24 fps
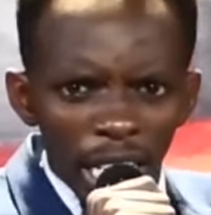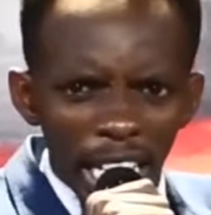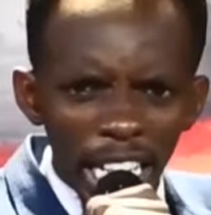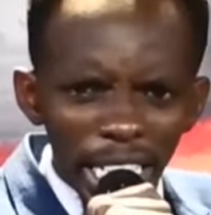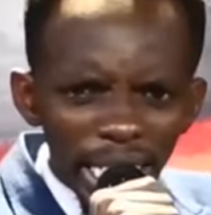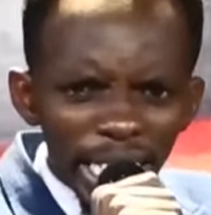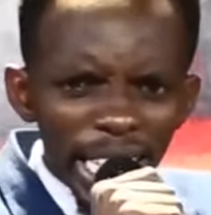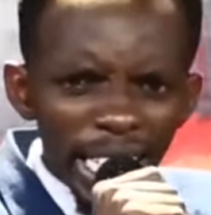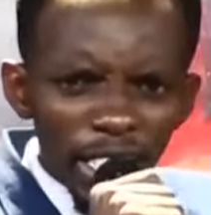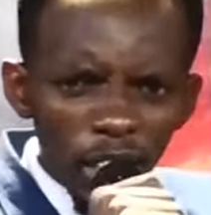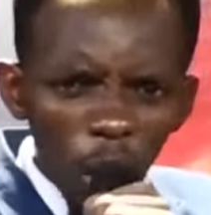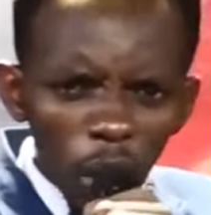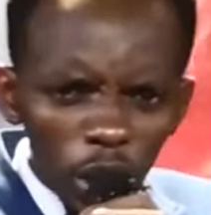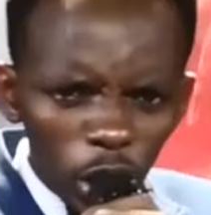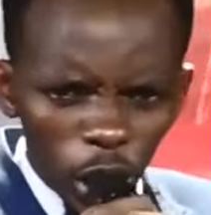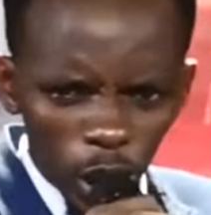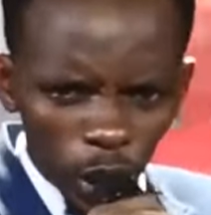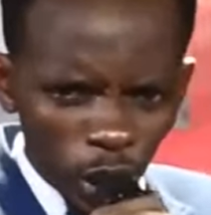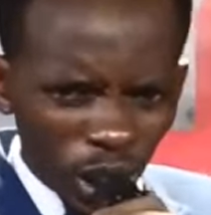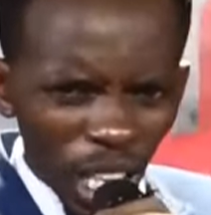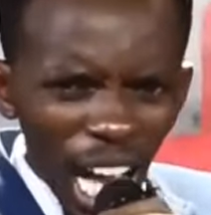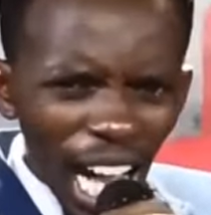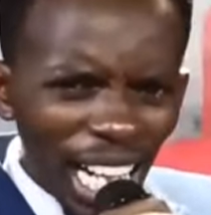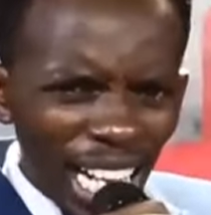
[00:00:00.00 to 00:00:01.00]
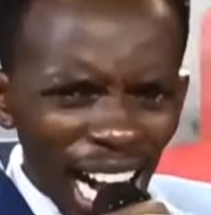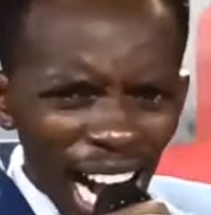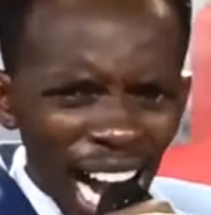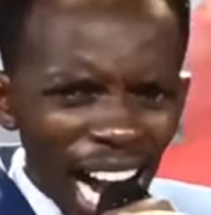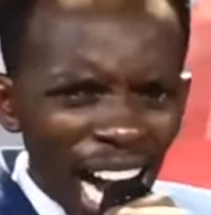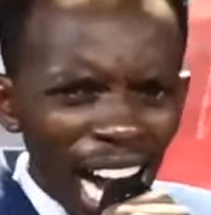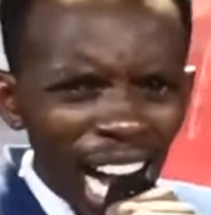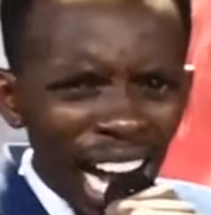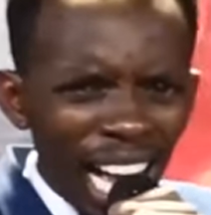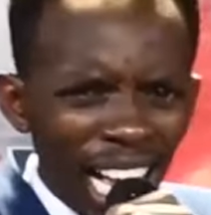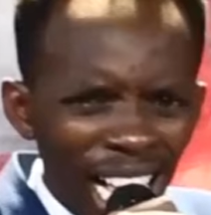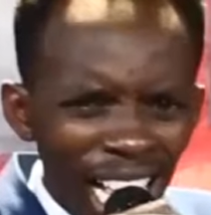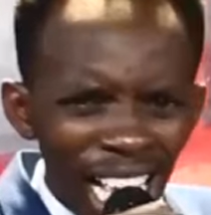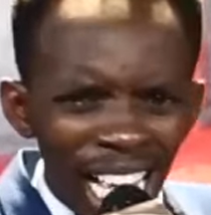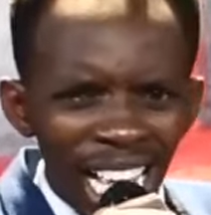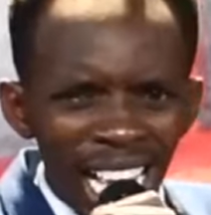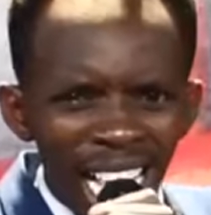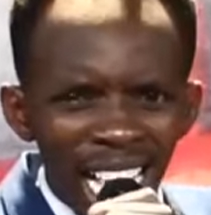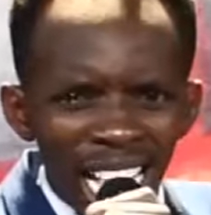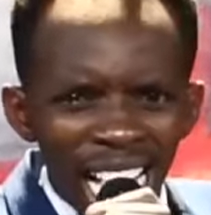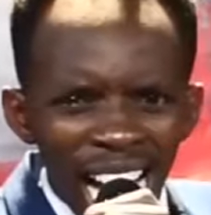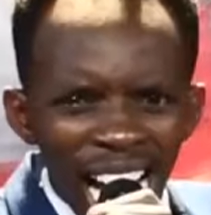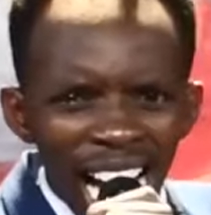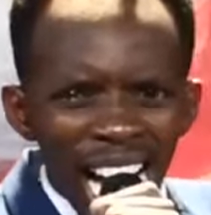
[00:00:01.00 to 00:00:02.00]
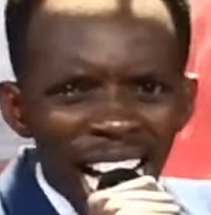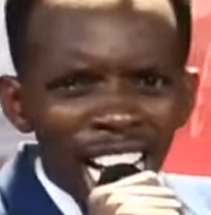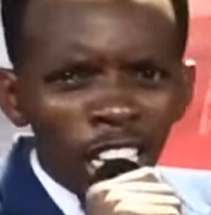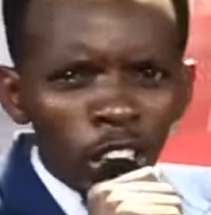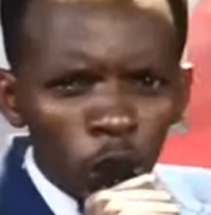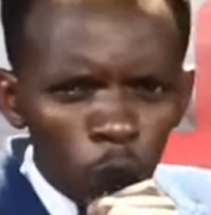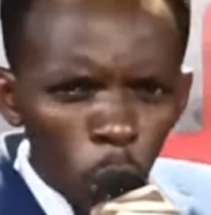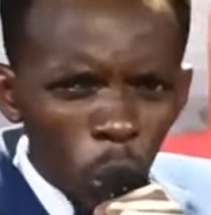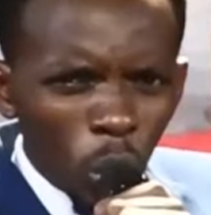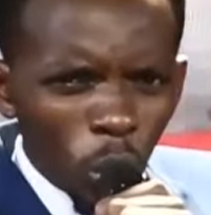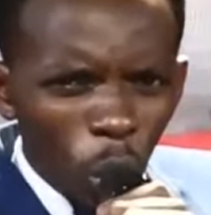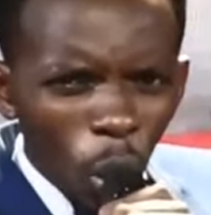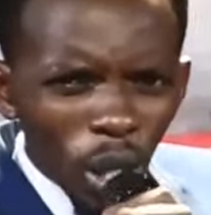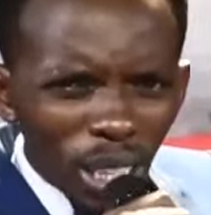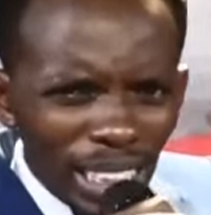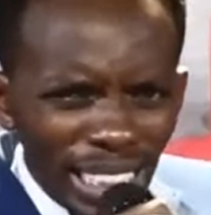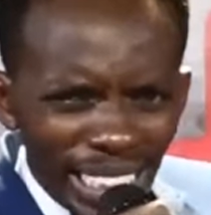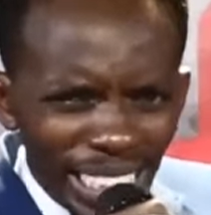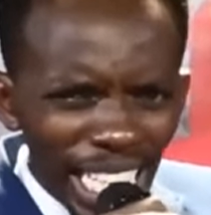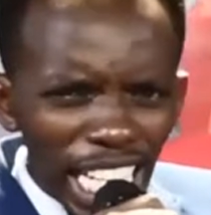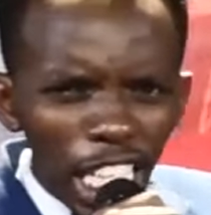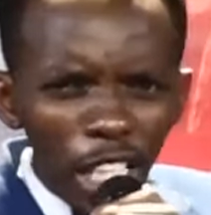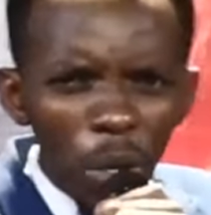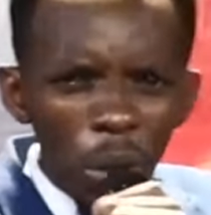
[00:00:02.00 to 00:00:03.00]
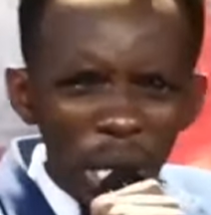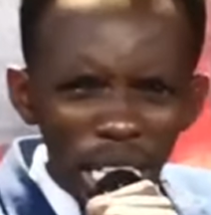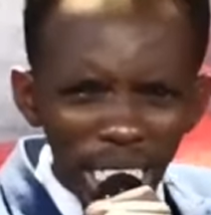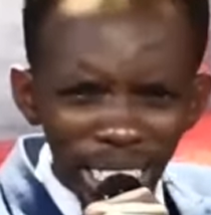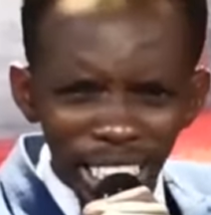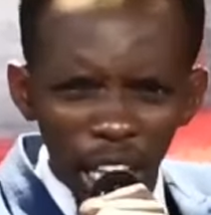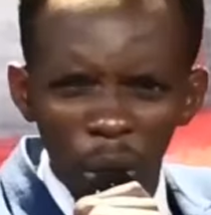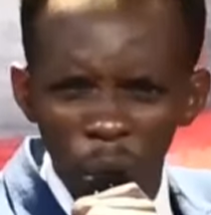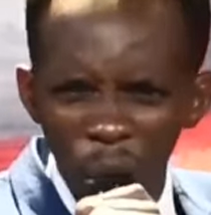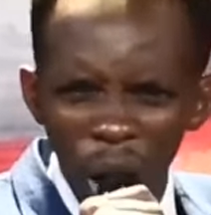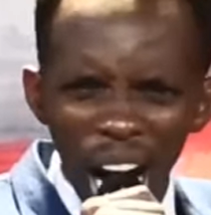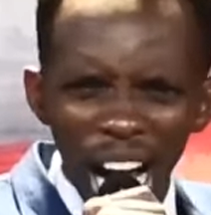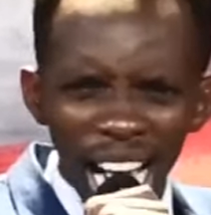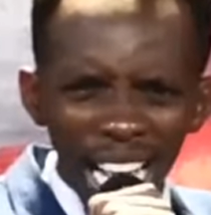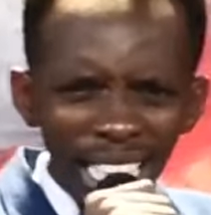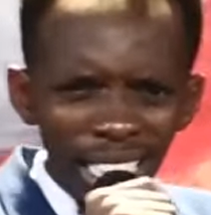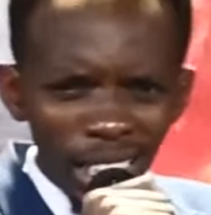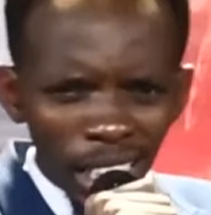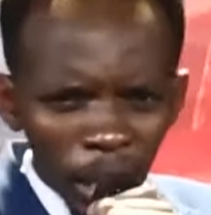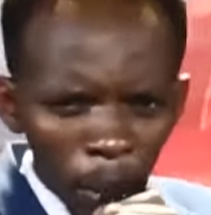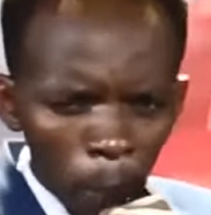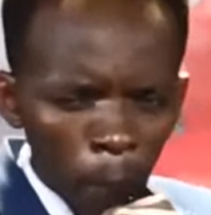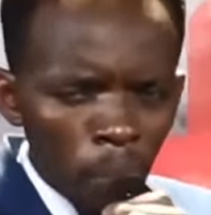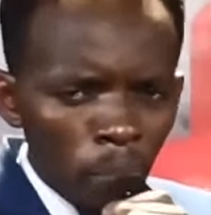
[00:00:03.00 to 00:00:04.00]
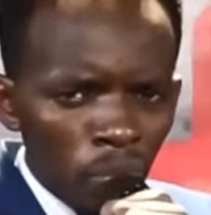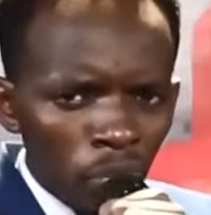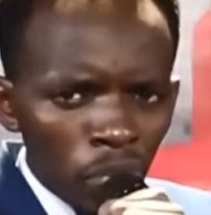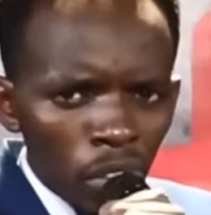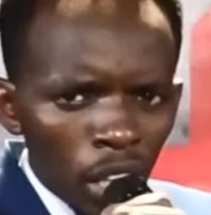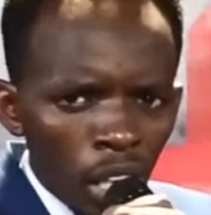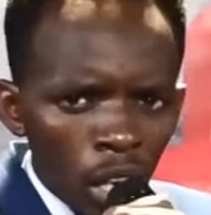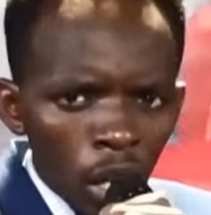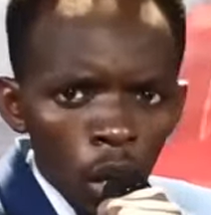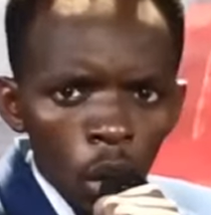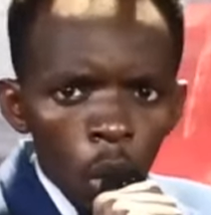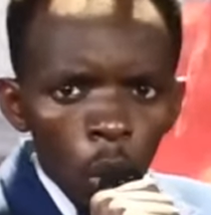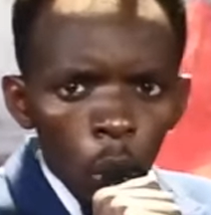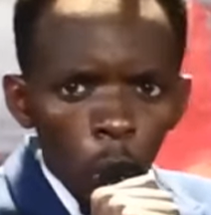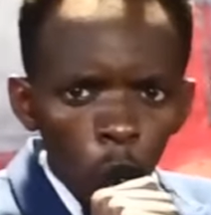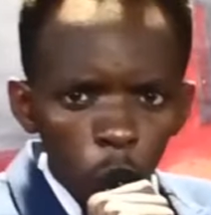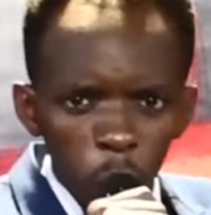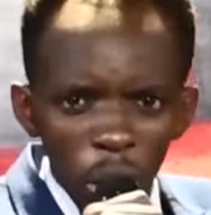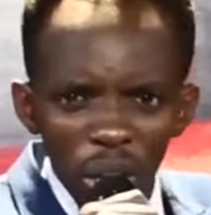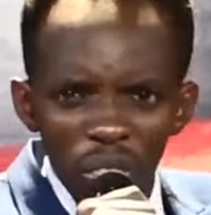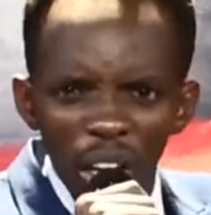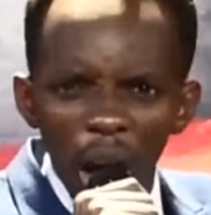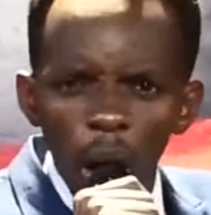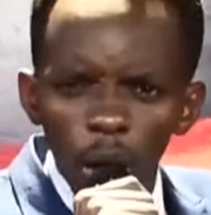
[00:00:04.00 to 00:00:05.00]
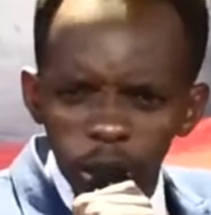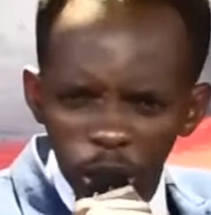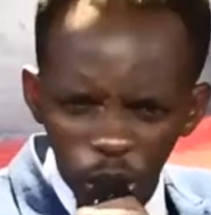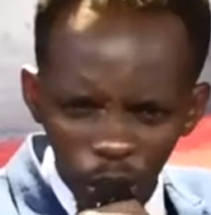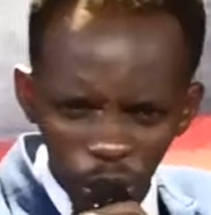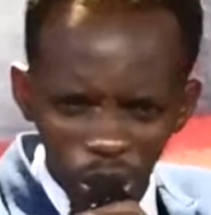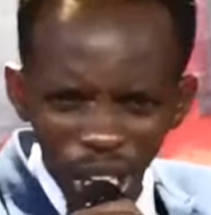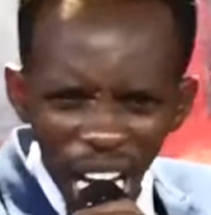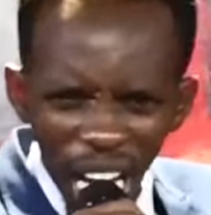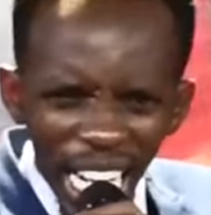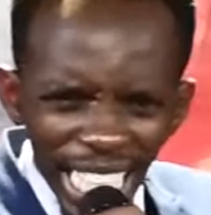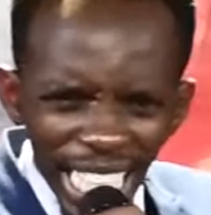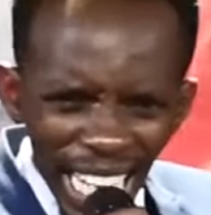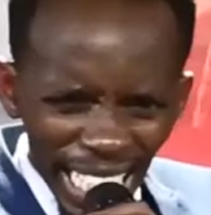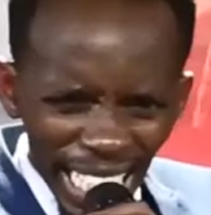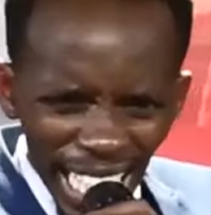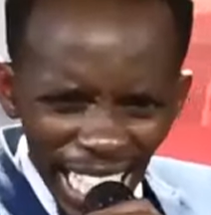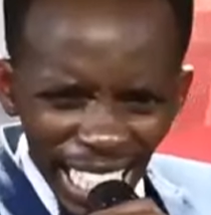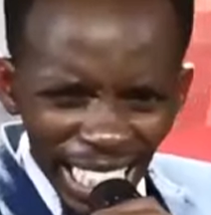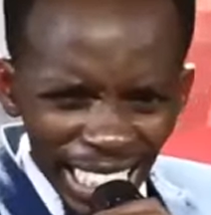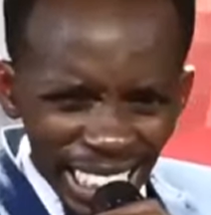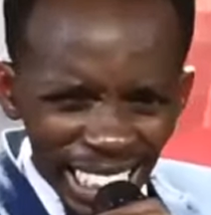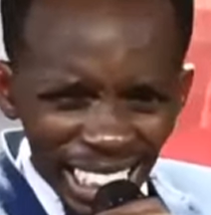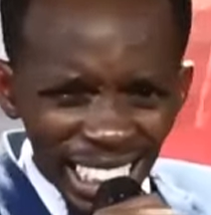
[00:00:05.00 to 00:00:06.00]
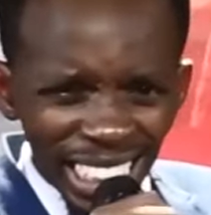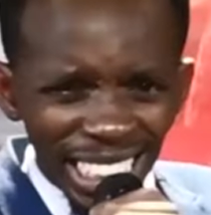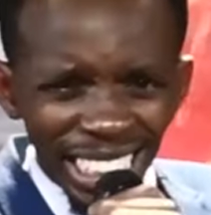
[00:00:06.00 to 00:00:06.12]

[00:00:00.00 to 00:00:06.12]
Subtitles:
He did not stagger to continue in the word without staggering.